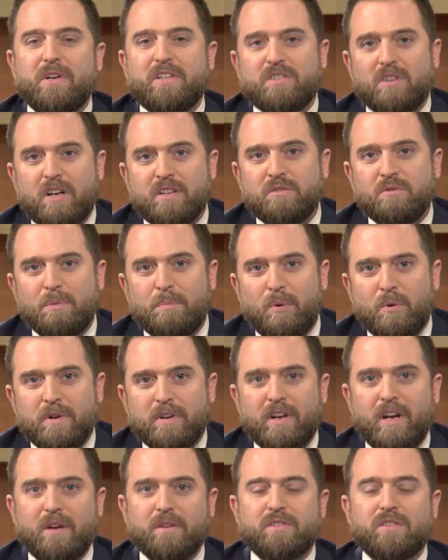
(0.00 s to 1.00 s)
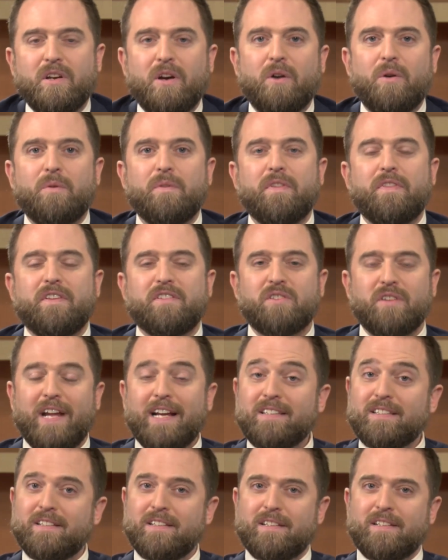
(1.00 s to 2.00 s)
it's also important to note, so
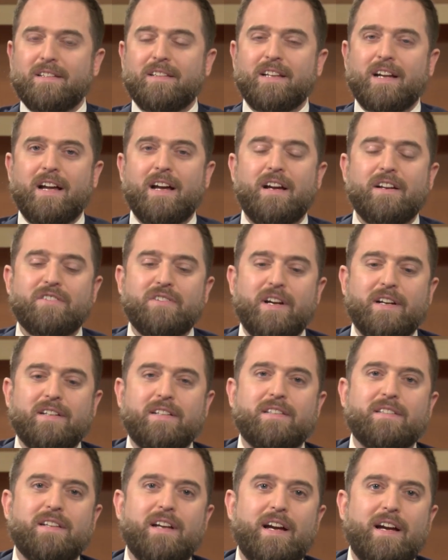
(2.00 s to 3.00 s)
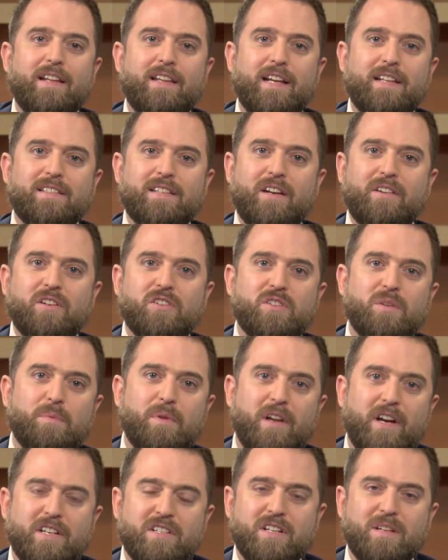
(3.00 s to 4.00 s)
that's the contracting side. That's how your
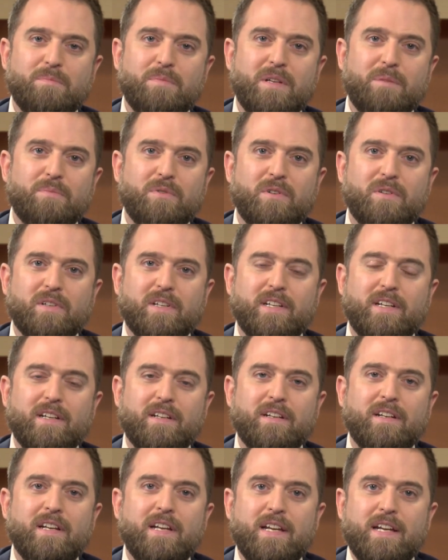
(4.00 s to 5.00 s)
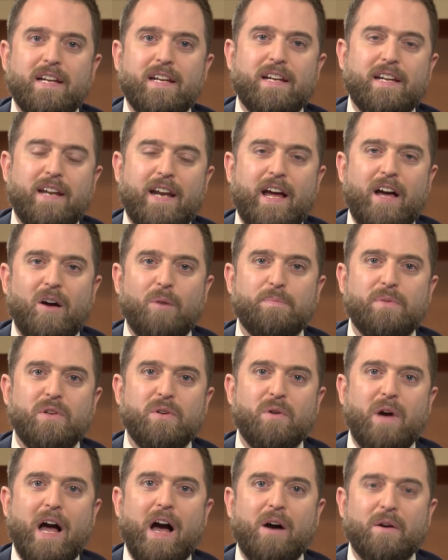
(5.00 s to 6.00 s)
supply chain people can help
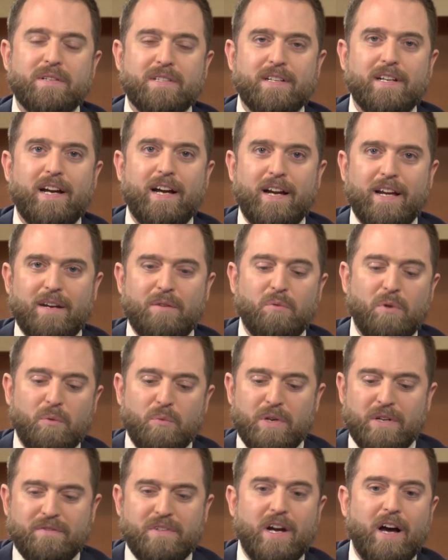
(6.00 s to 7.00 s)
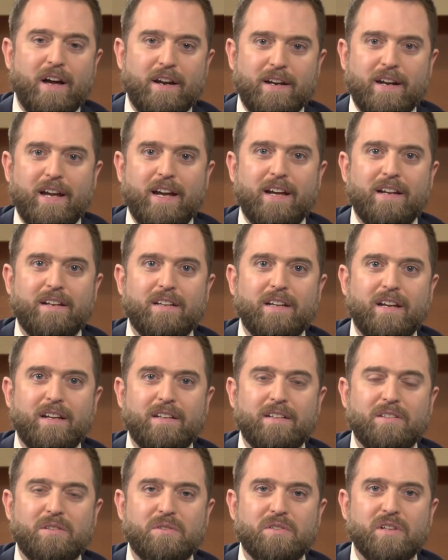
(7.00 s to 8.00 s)
you out. And what we've done
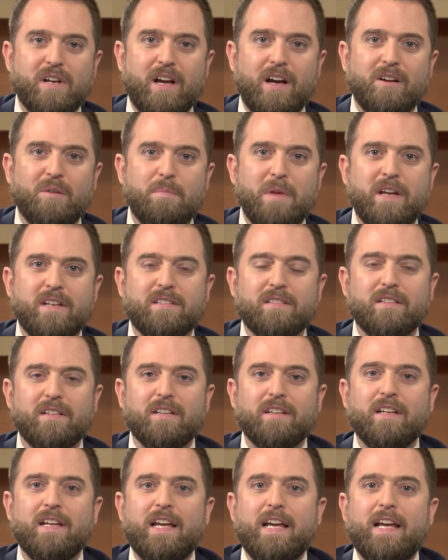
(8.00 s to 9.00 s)
at U Chicago Medicine,